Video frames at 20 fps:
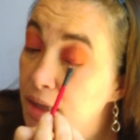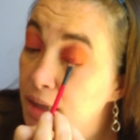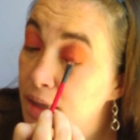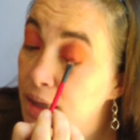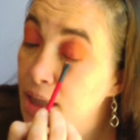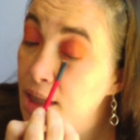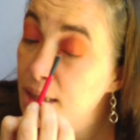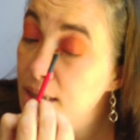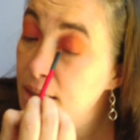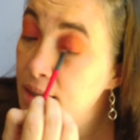
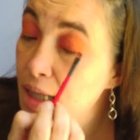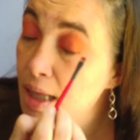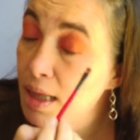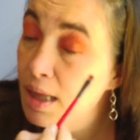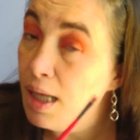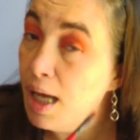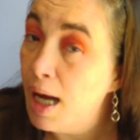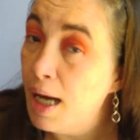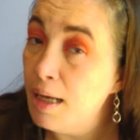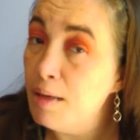there's a
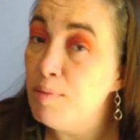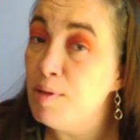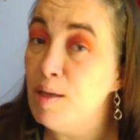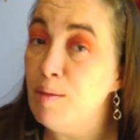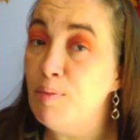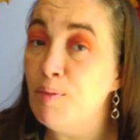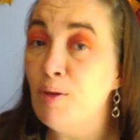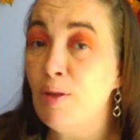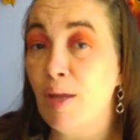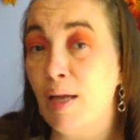lot of
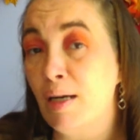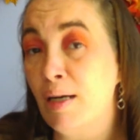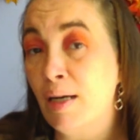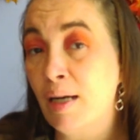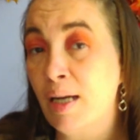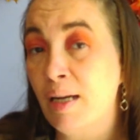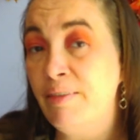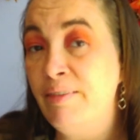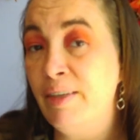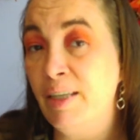people that are
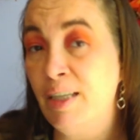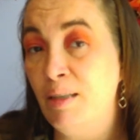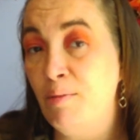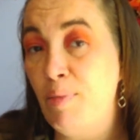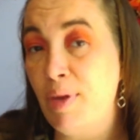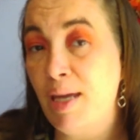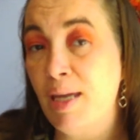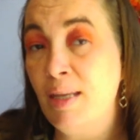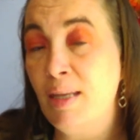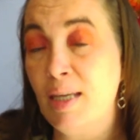giving
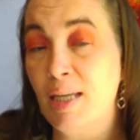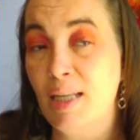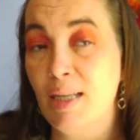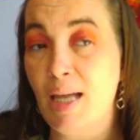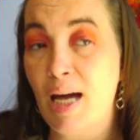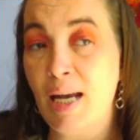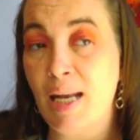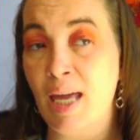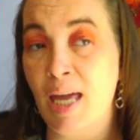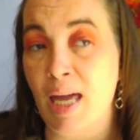Baily a
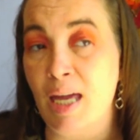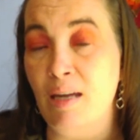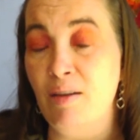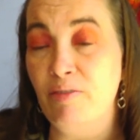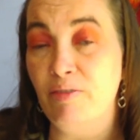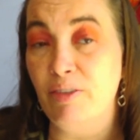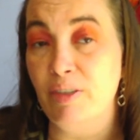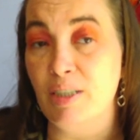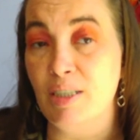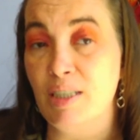lot of hate
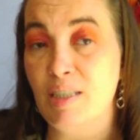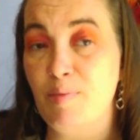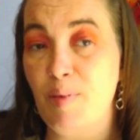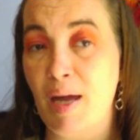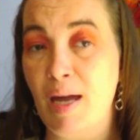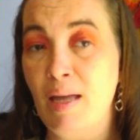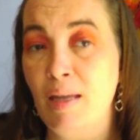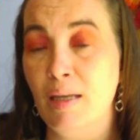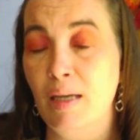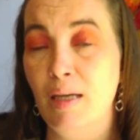for this
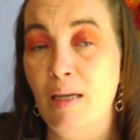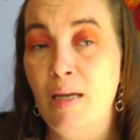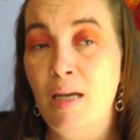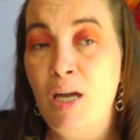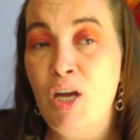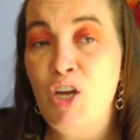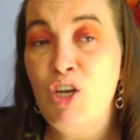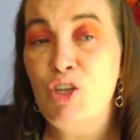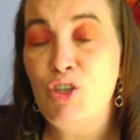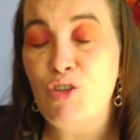palette.
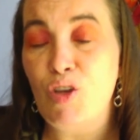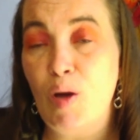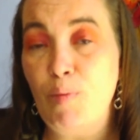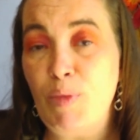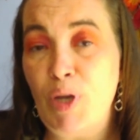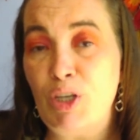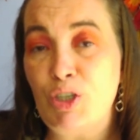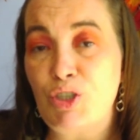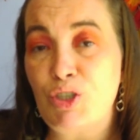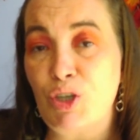So I'm
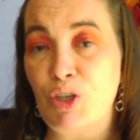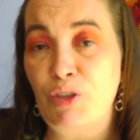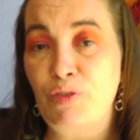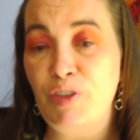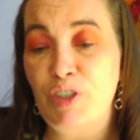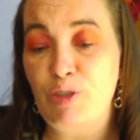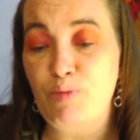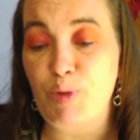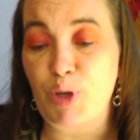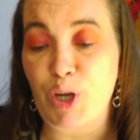not sure if
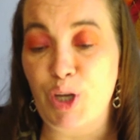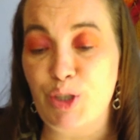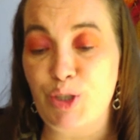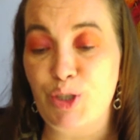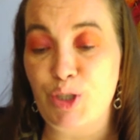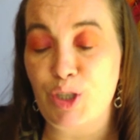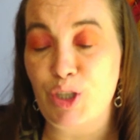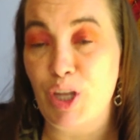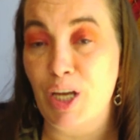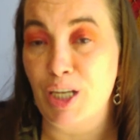it's because
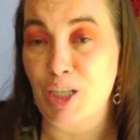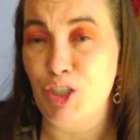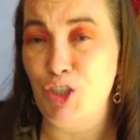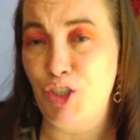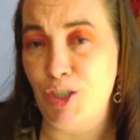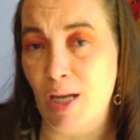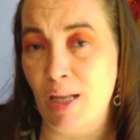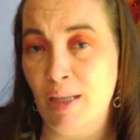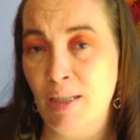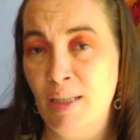they're like
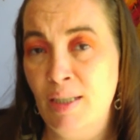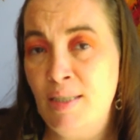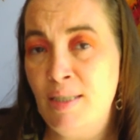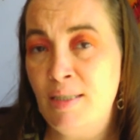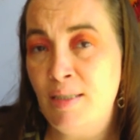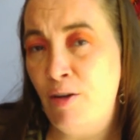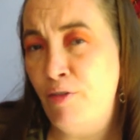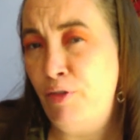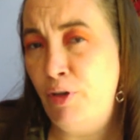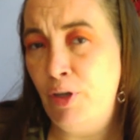
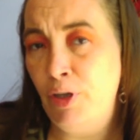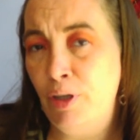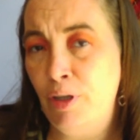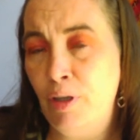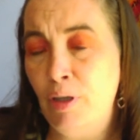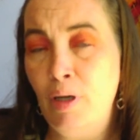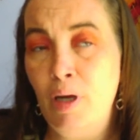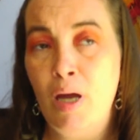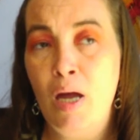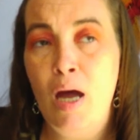jealous of
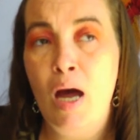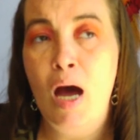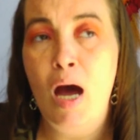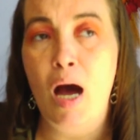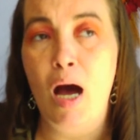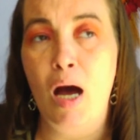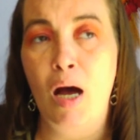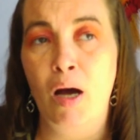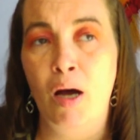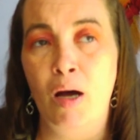her,
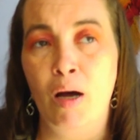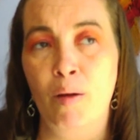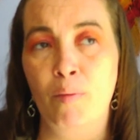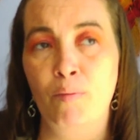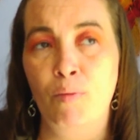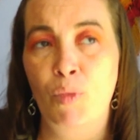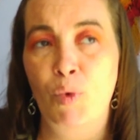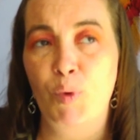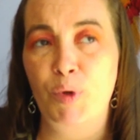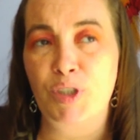
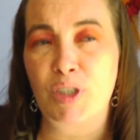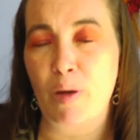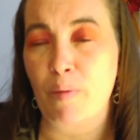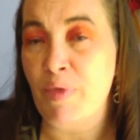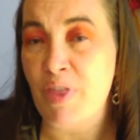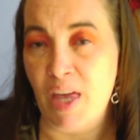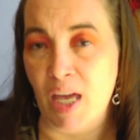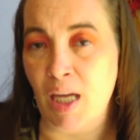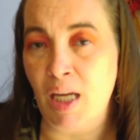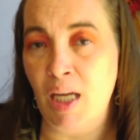which I'm
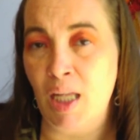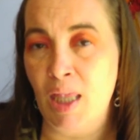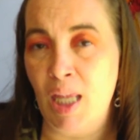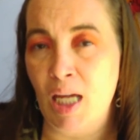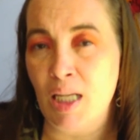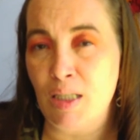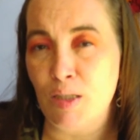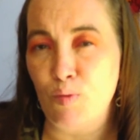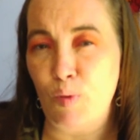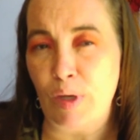thinking
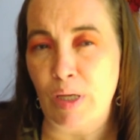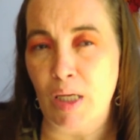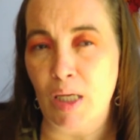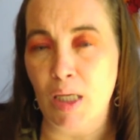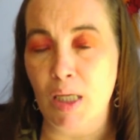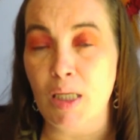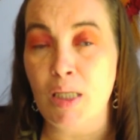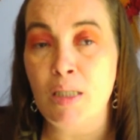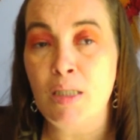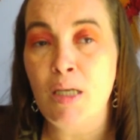that's what it
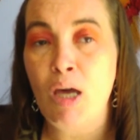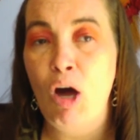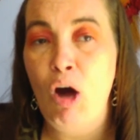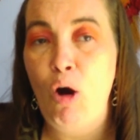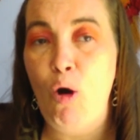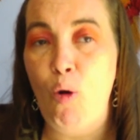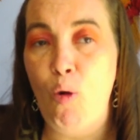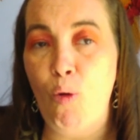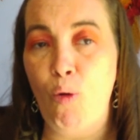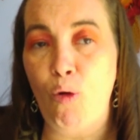is,
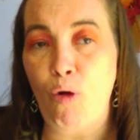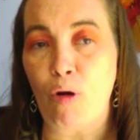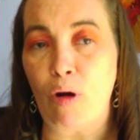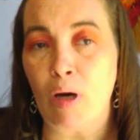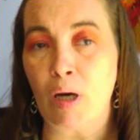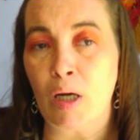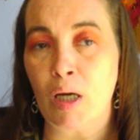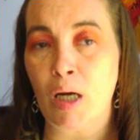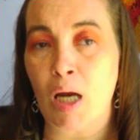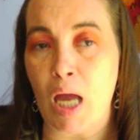
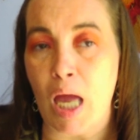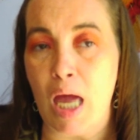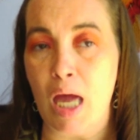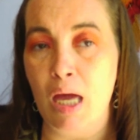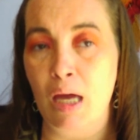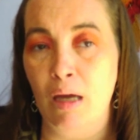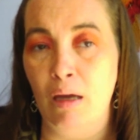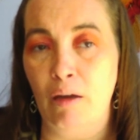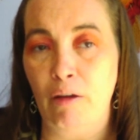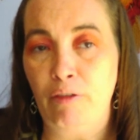or
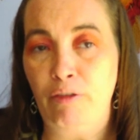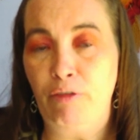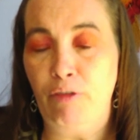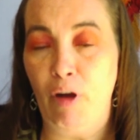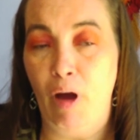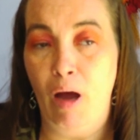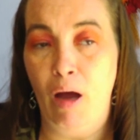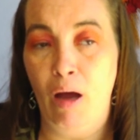if